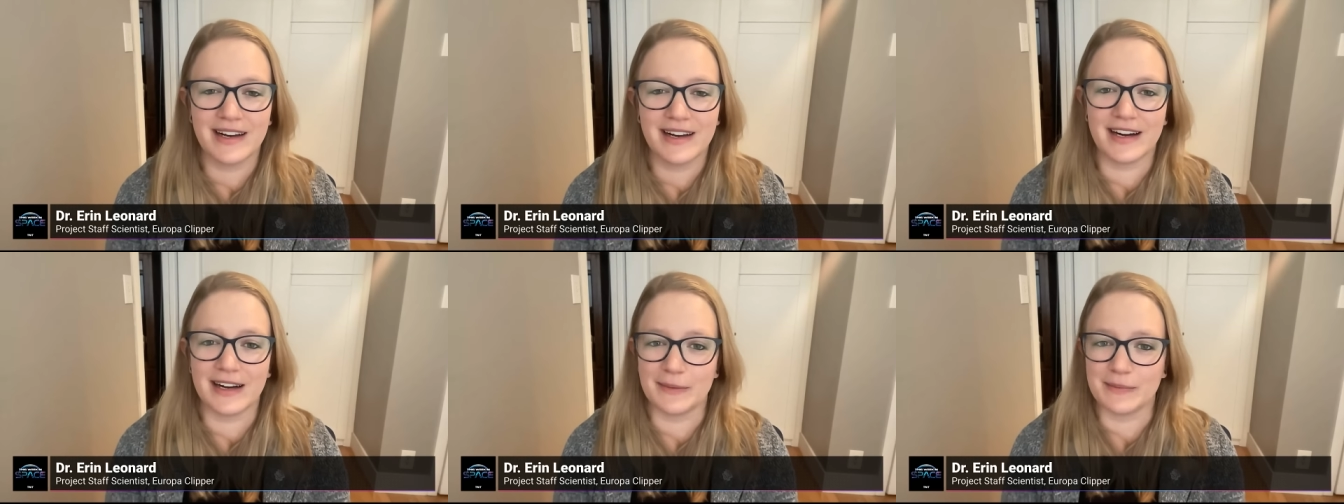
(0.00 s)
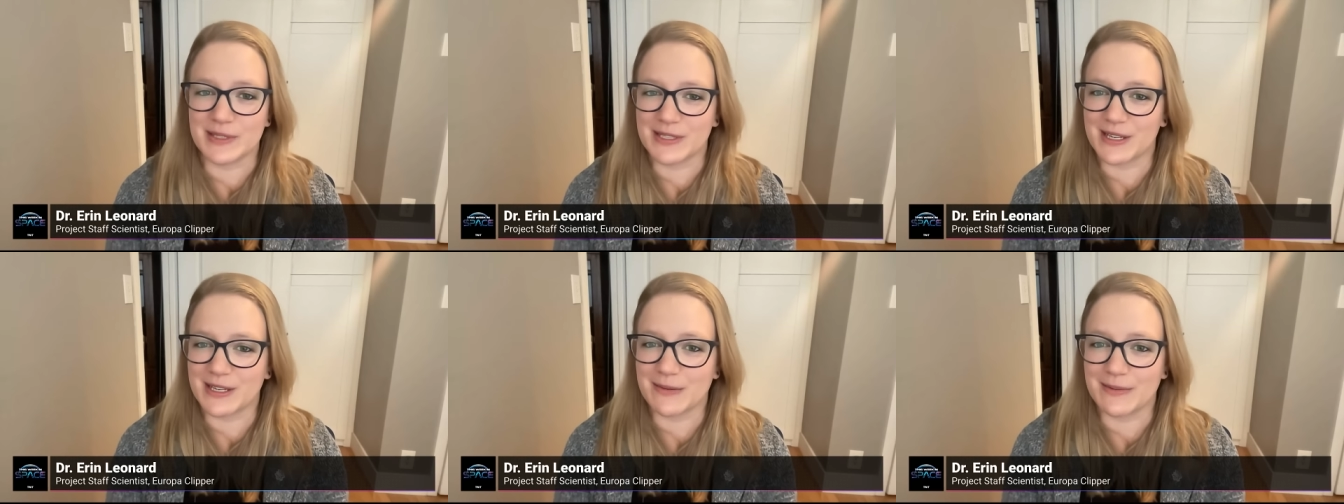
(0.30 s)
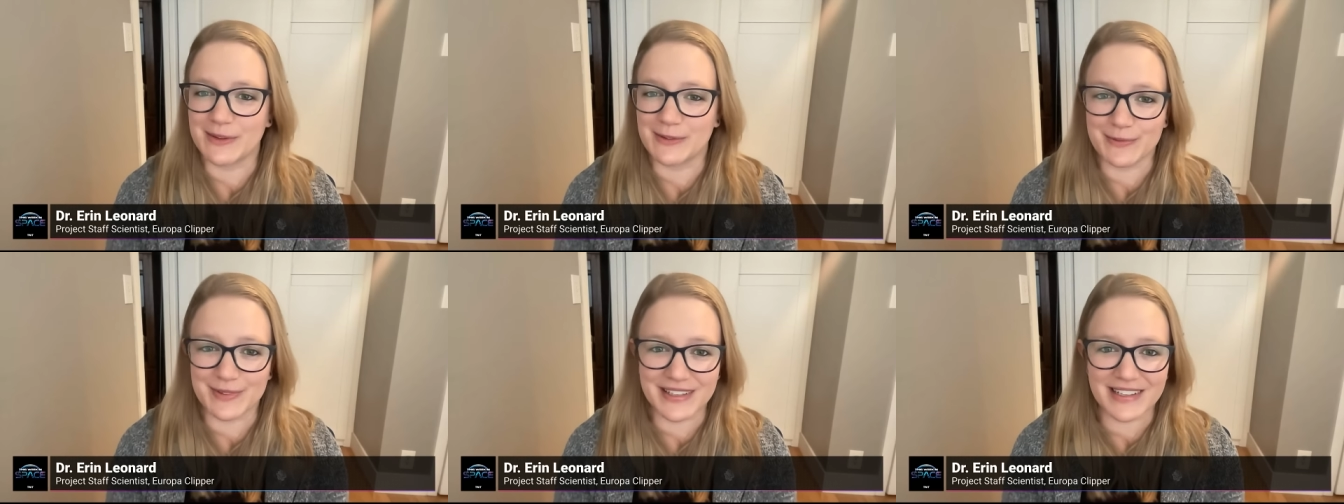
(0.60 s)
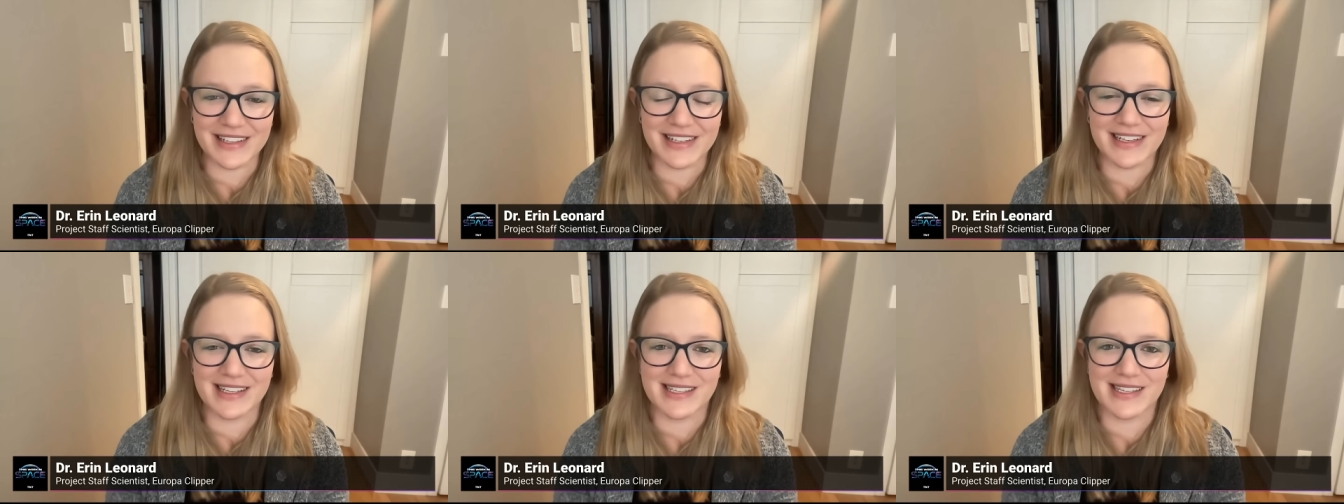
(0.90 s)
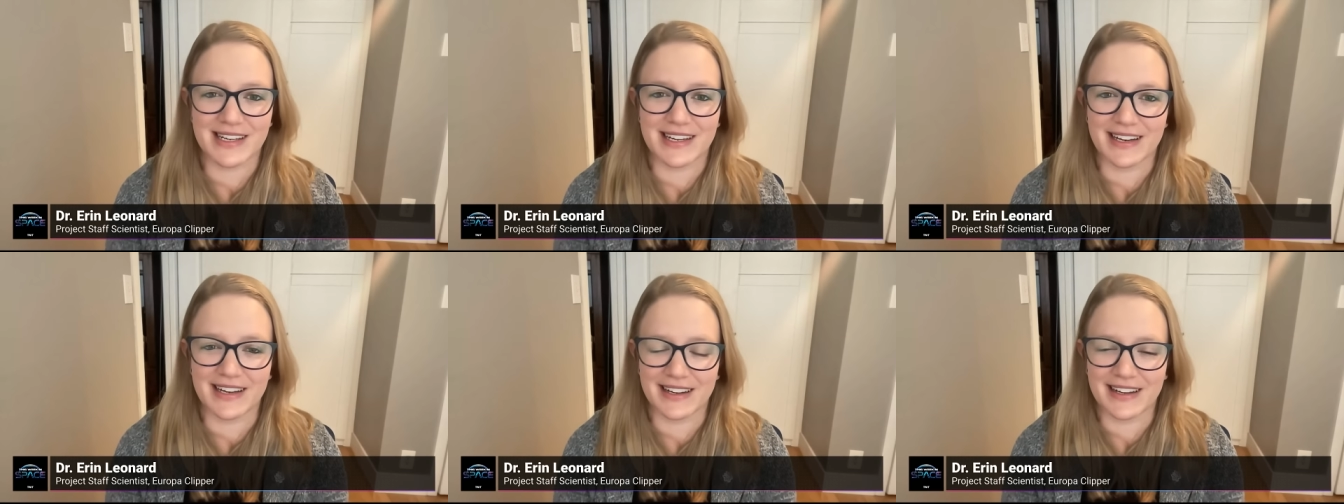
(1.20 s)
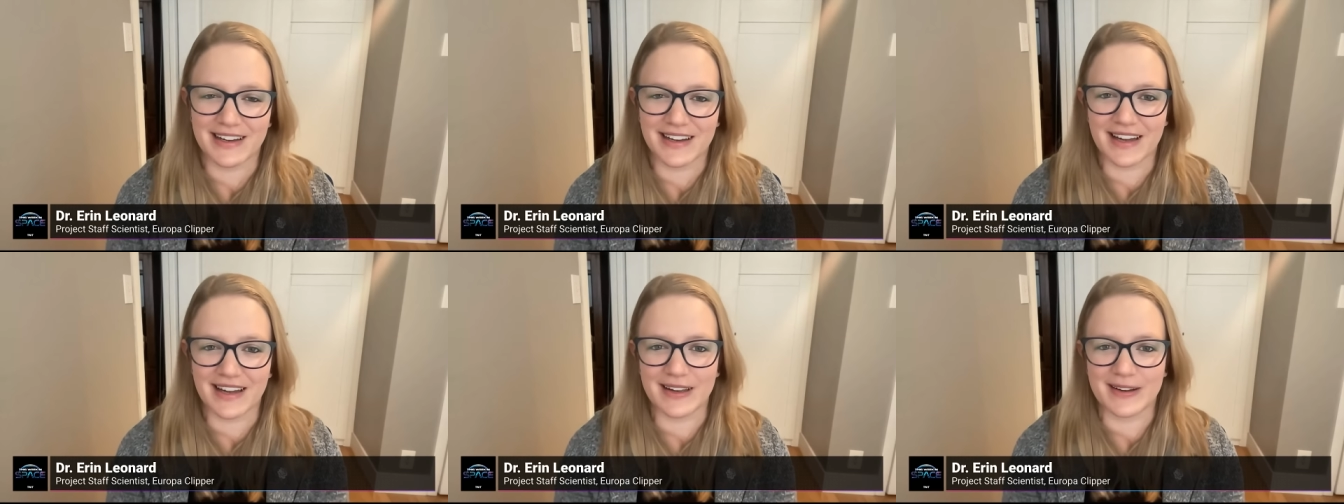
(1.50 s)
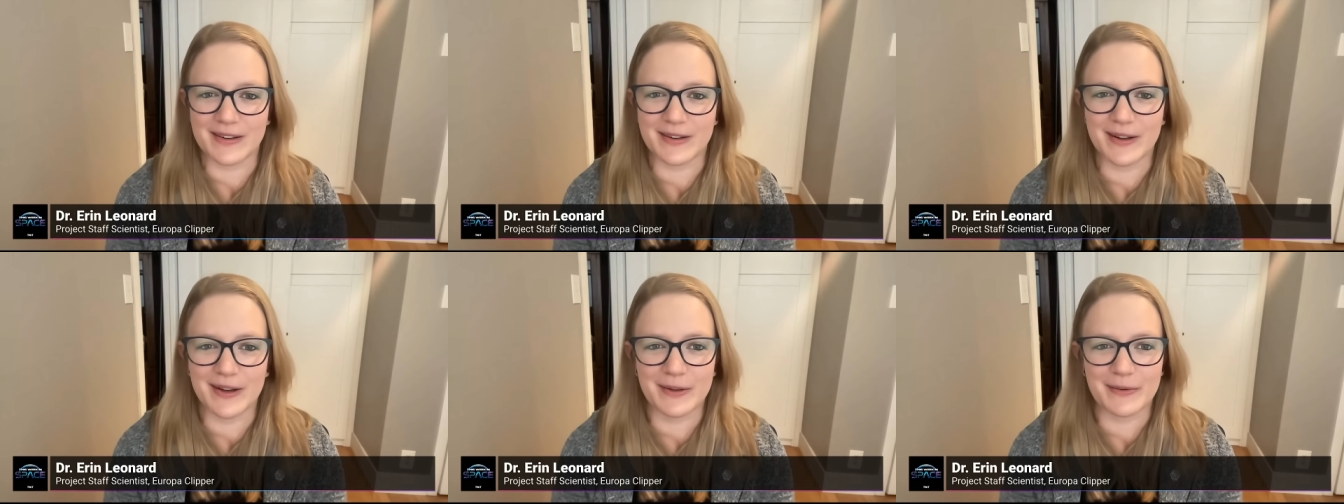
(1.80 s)
It's going to be really exciting,
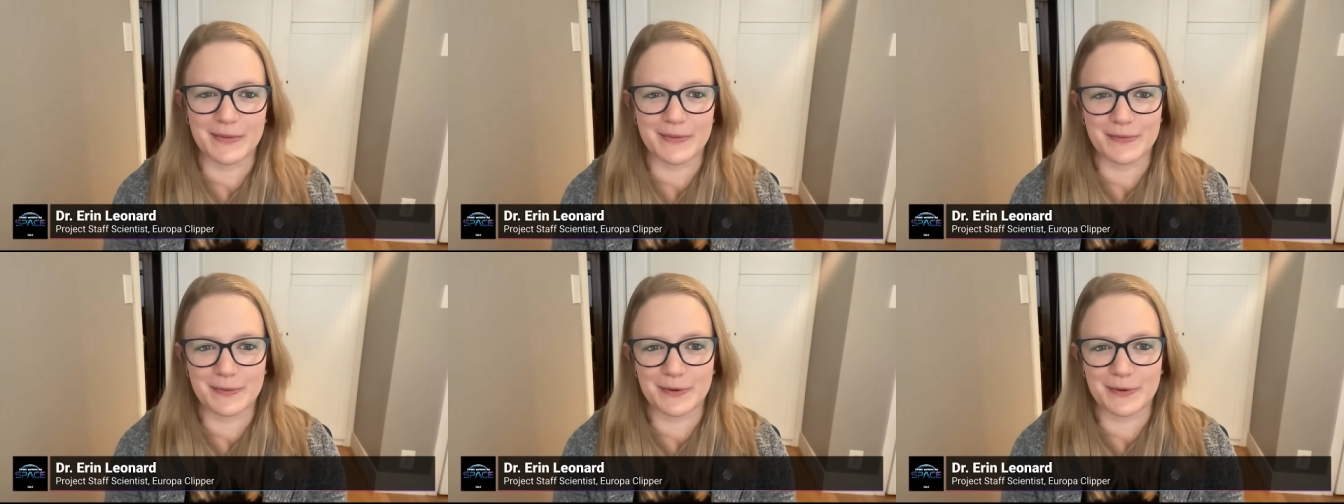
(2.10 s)
and